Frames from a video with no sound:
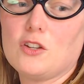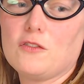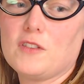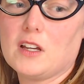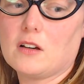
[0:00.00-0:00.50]

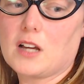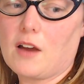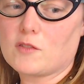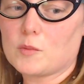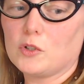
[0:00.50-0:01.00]
feel
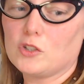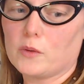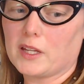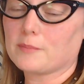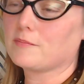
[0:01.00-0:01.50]
comfortable
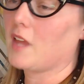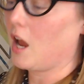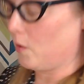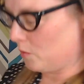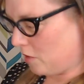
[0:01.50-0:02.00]
doing.
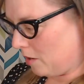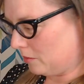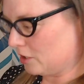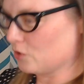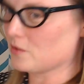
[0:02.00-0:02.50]
I would
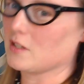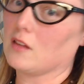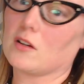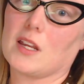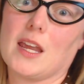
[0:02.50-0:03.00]
probably use
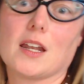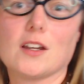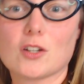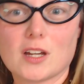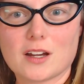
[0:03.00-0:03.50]
another can
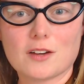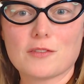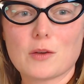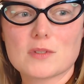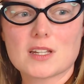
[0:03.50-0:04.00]
under here if
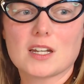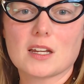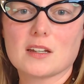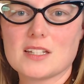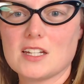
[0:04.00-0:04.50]
I was going to
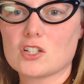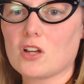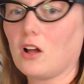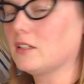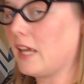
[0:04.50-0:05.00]
teach
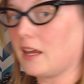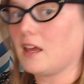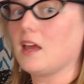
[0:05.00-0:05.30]
all day,